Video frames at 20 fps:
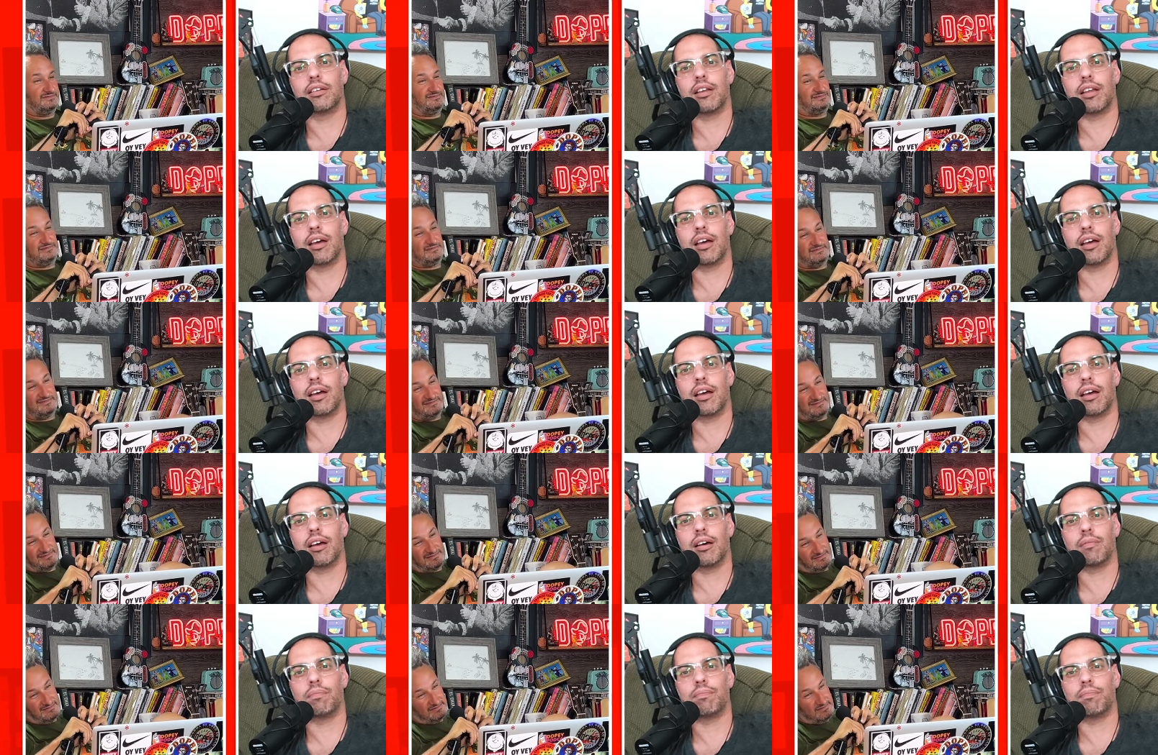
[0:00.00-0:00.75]

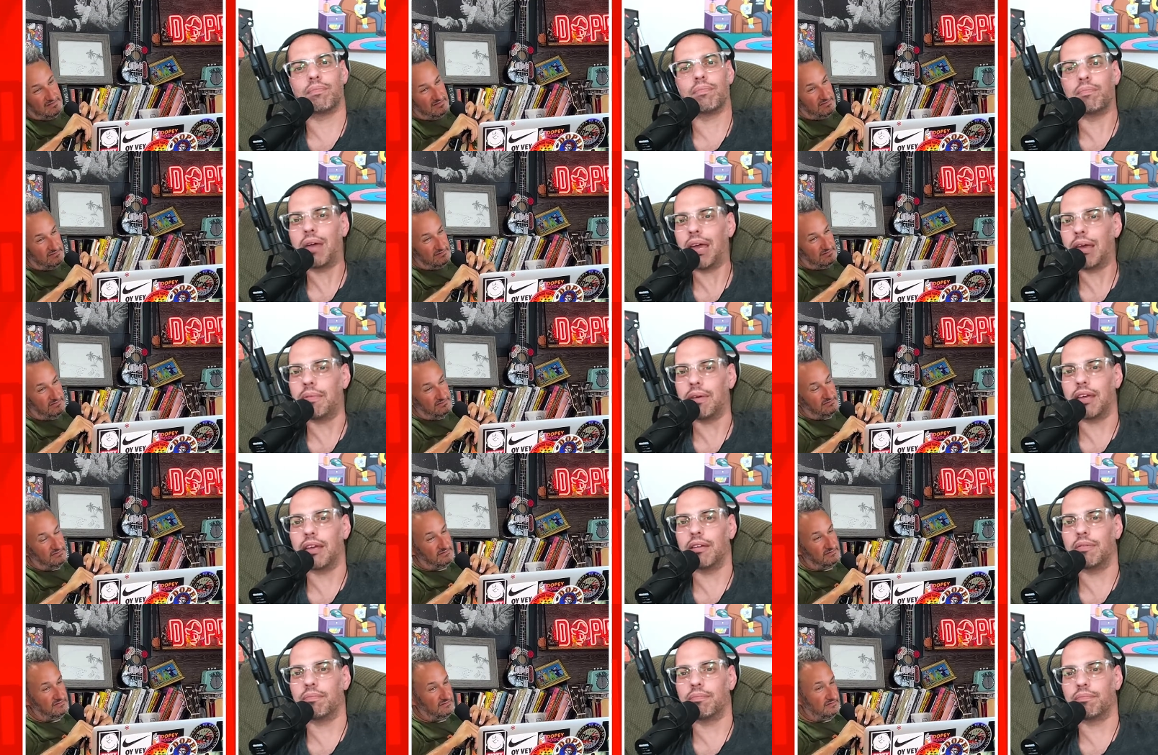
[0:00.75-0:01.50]
Speaker 1: Nah,
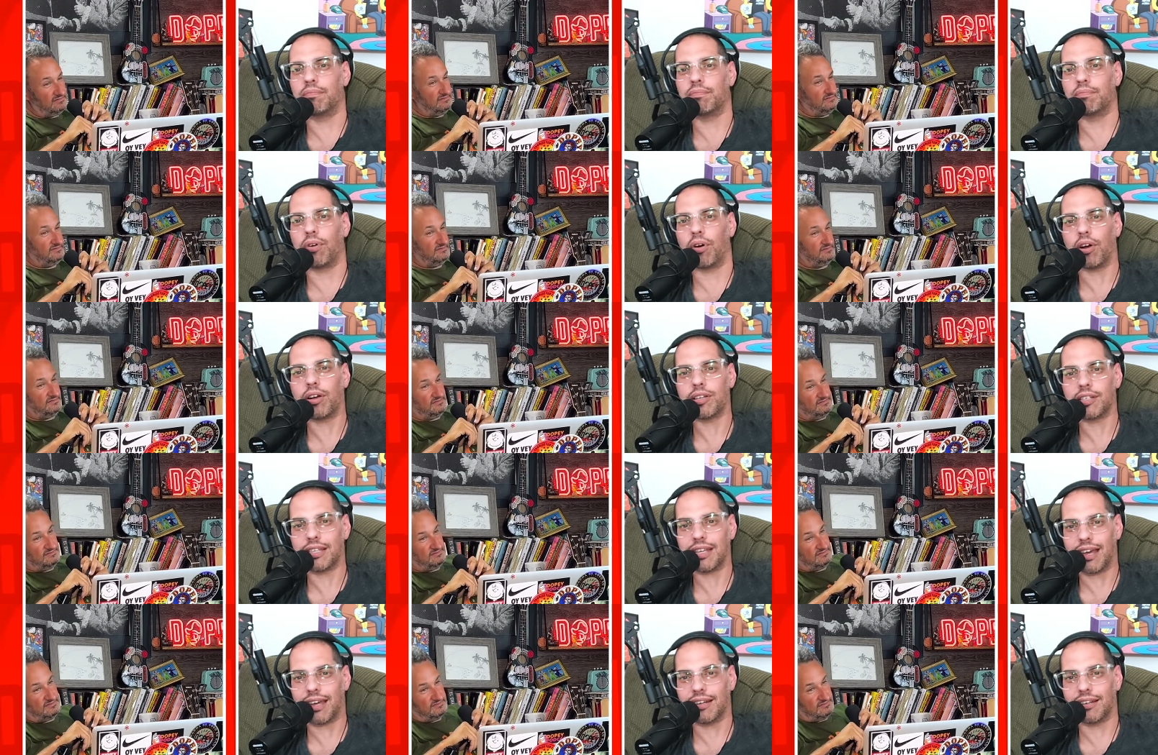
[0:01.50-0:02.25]
maybe
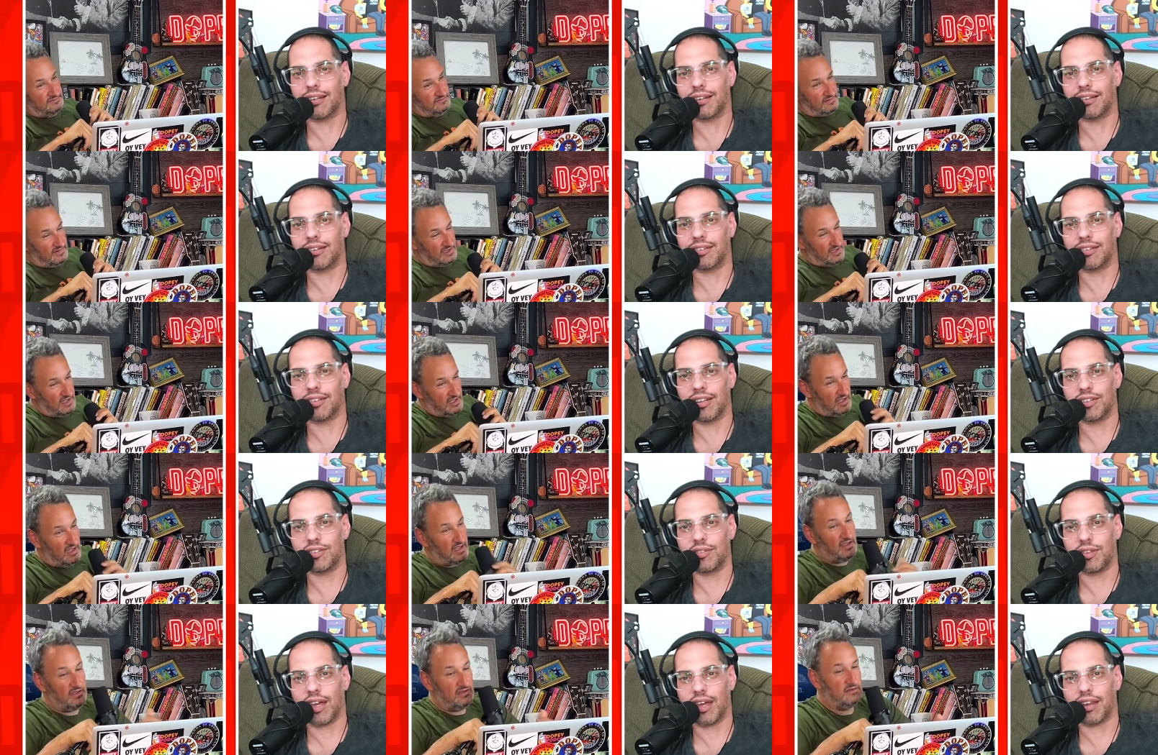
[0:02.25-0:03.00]
Percocet.
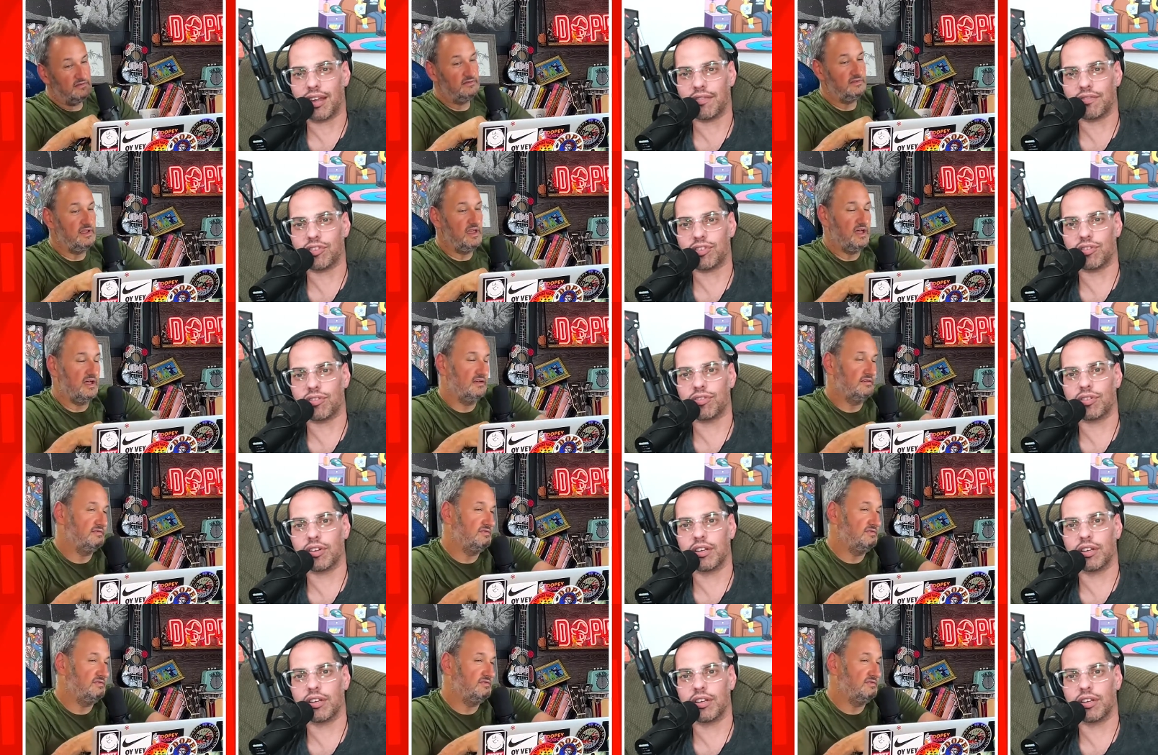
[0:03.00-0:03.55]
Did they do that after yeah,